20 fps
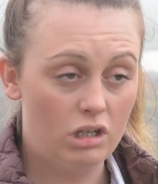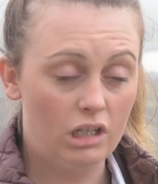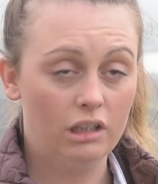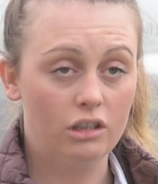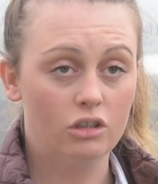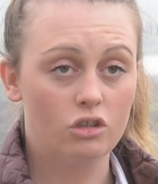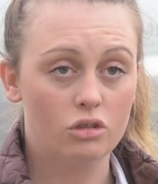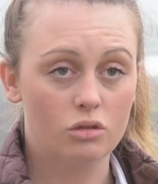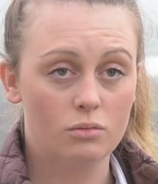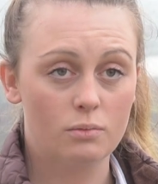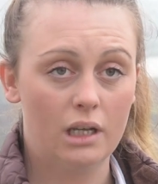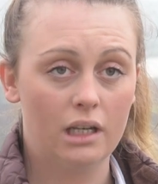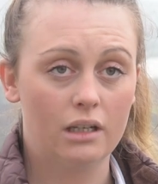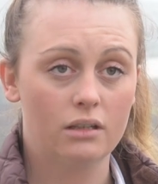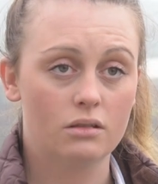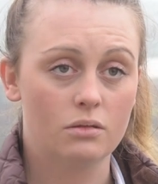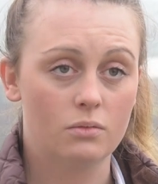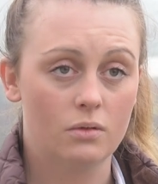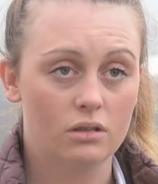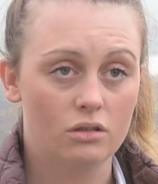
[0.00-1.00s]
really does make
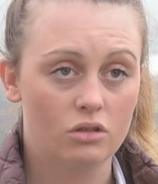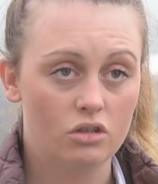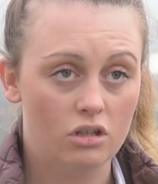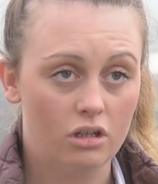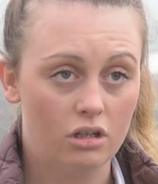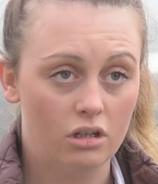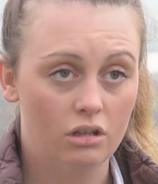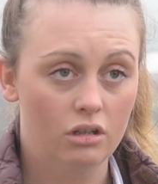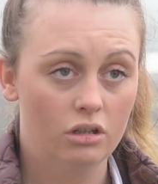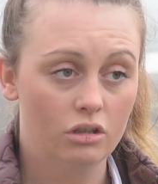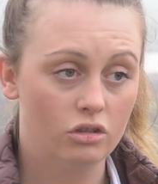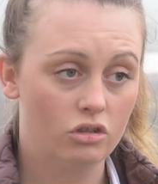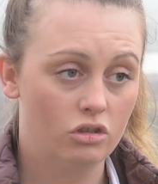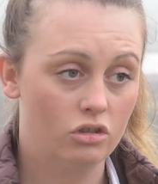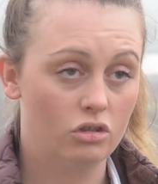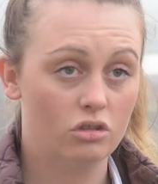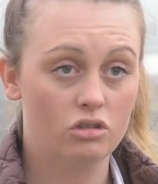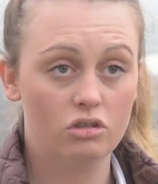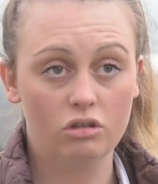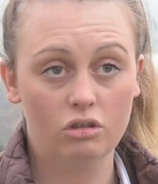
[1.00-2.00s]
us want to
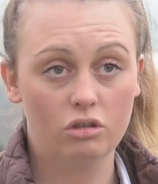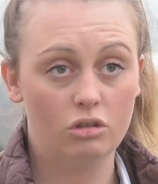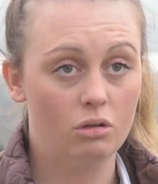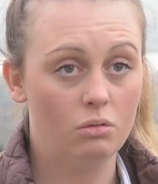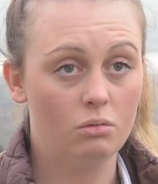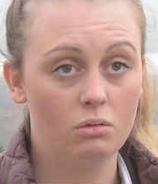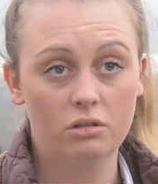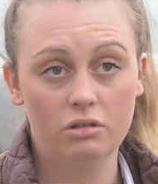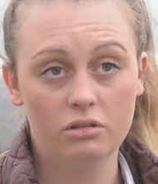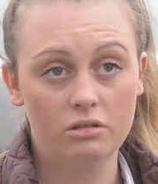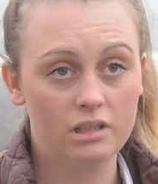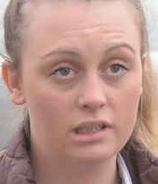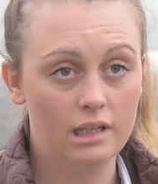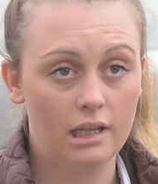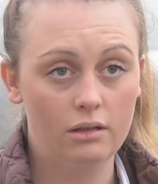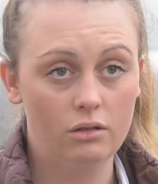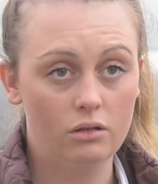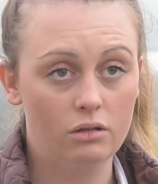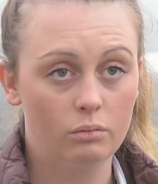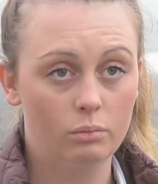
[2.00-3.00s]
just go and
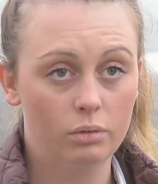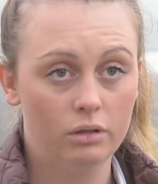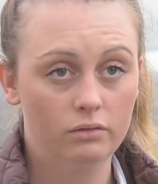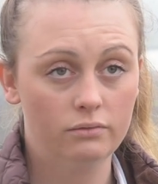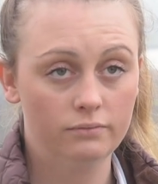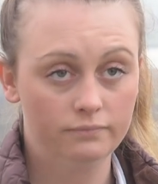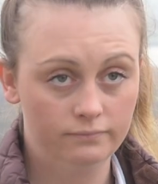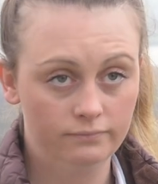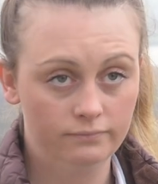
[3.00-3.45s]
sell up.